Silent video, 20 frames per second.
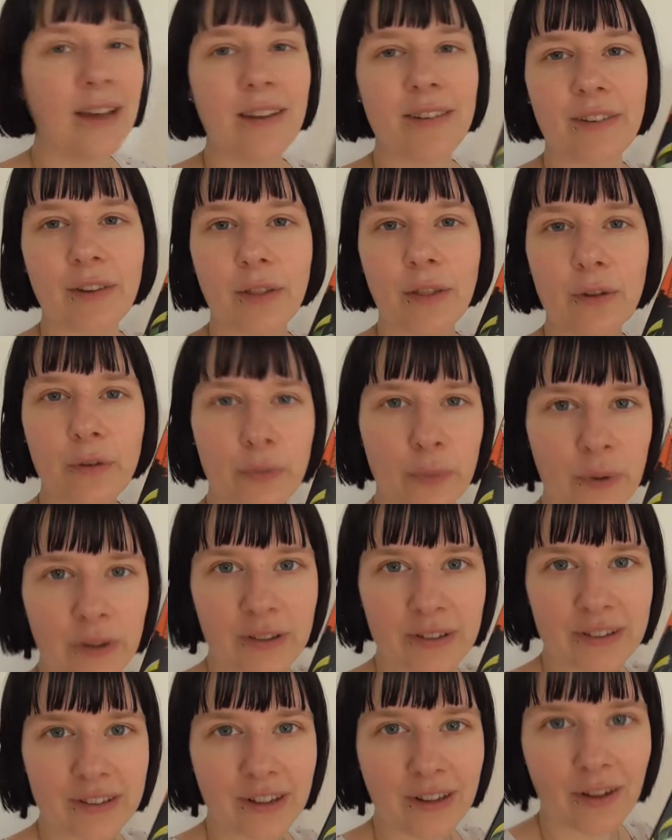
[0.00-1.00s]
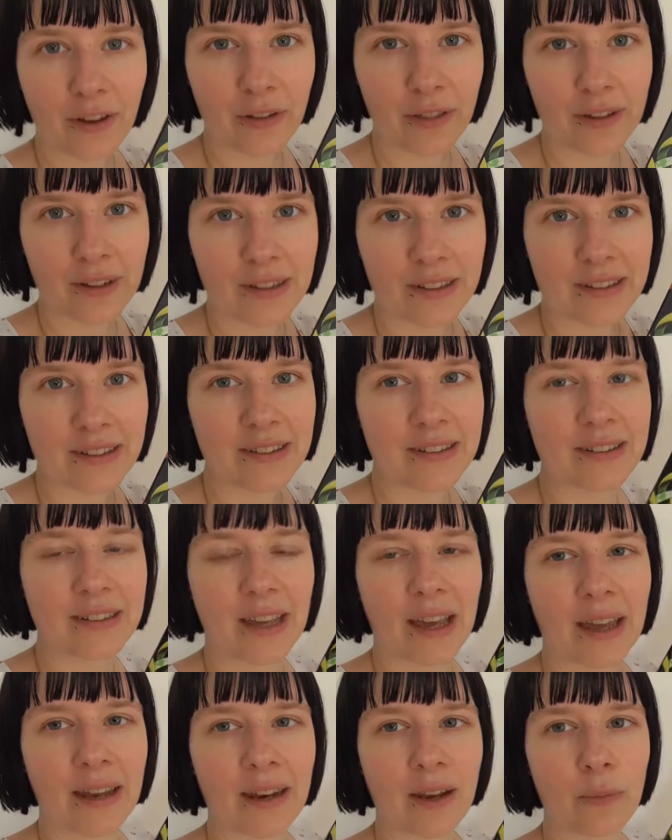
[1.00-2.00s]
So this one is still on the list,
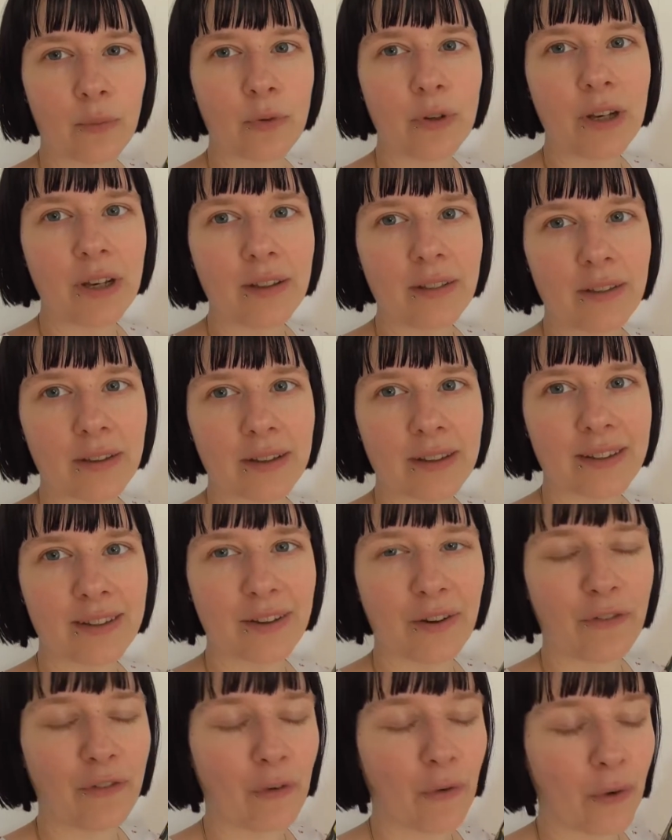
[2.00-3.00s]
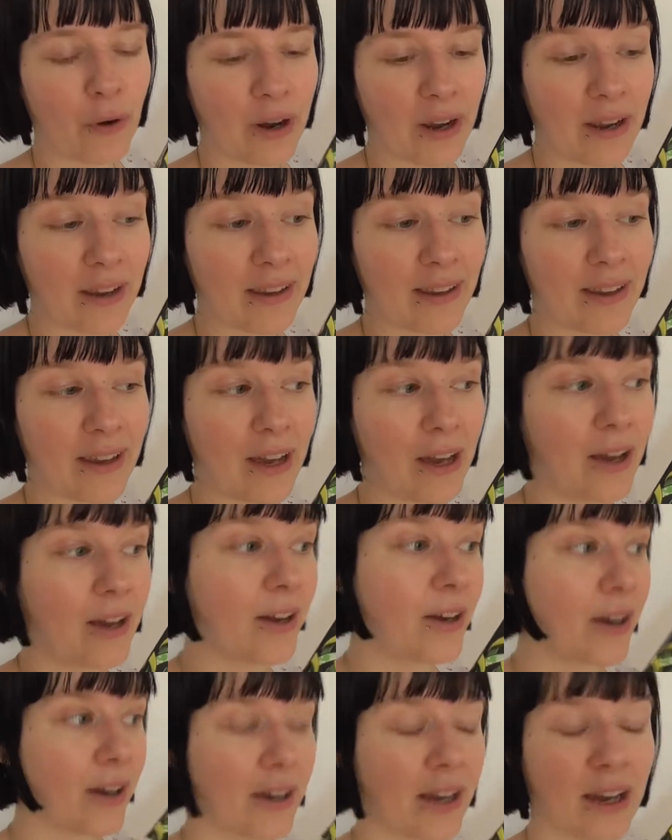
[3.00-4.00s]
and I'm reading this for a
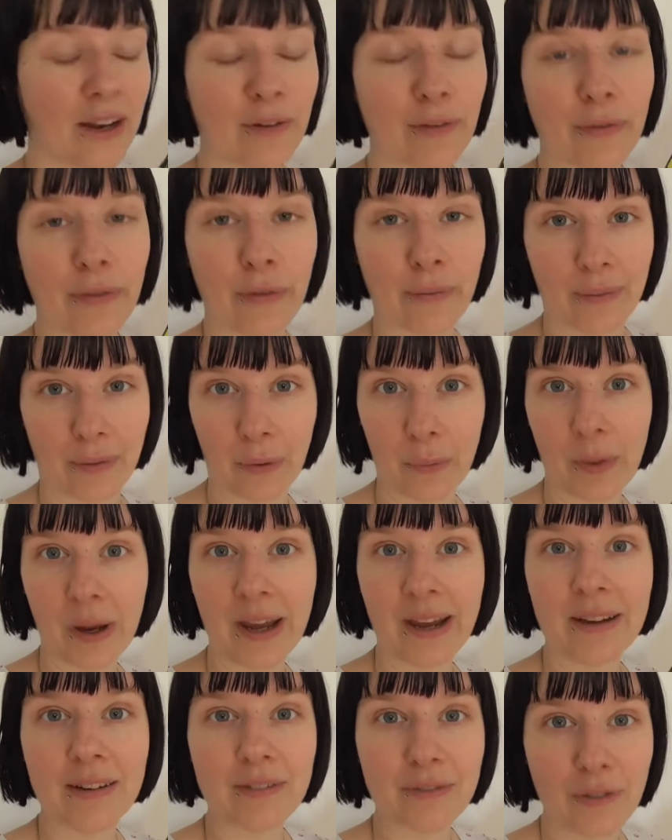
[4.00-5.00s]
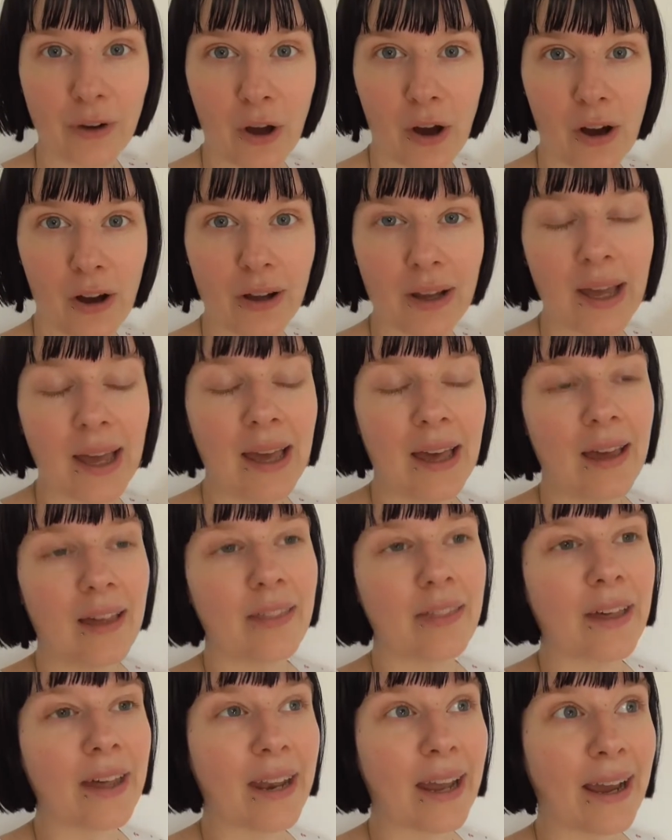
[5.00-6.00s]
kind of throwback vlog
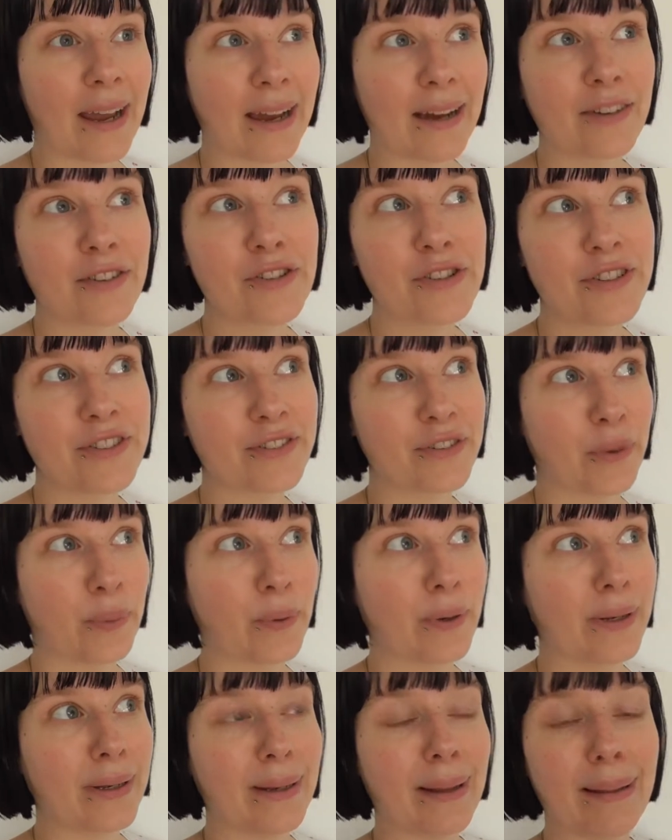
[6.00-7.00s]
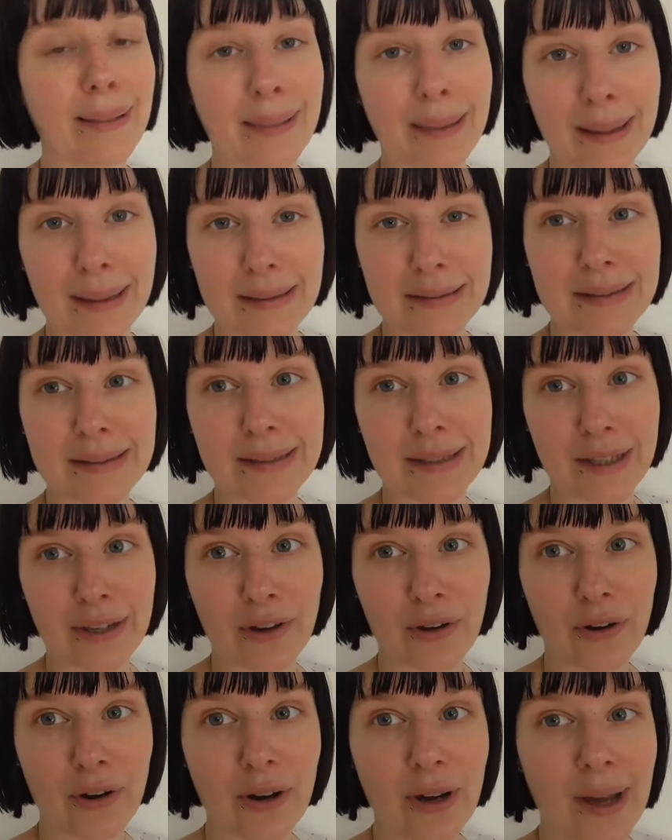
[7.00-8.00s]
that I actually started last
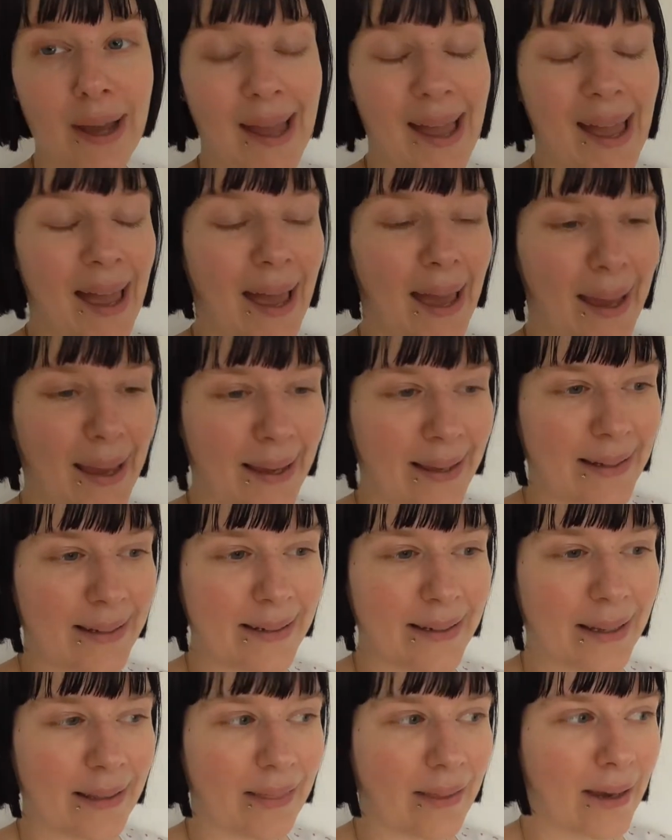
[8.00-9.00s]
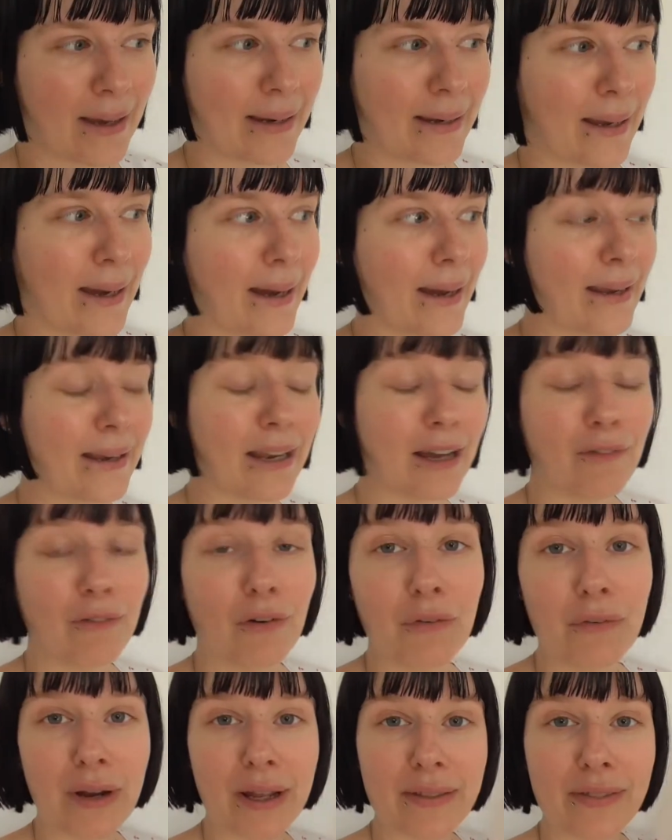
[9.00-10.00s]
year, and then I
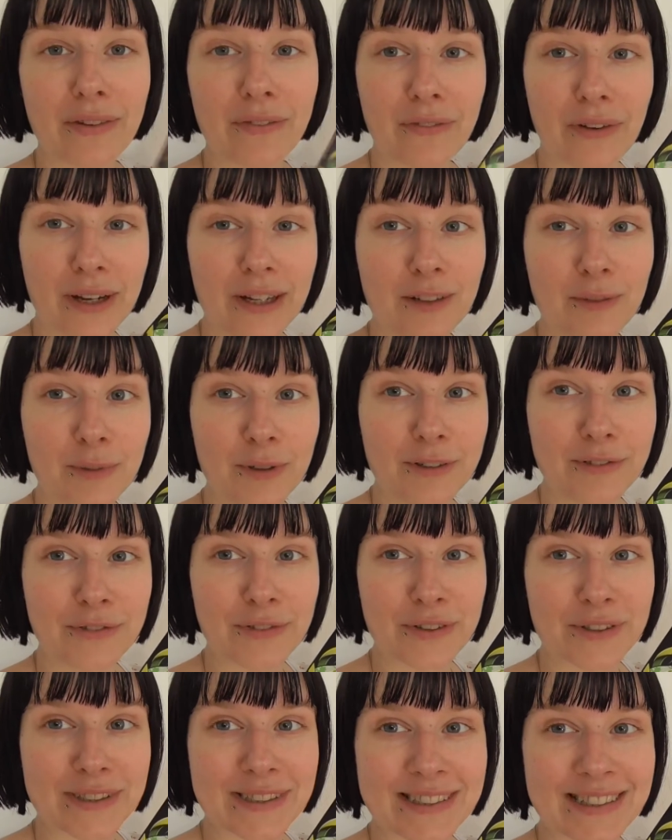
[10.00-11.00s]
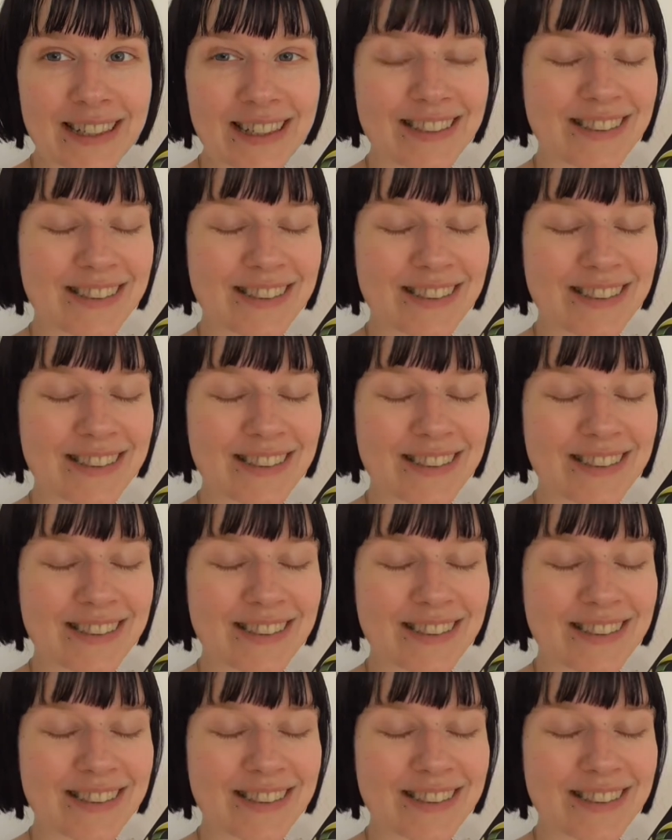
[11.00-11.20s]
never read the final book for it.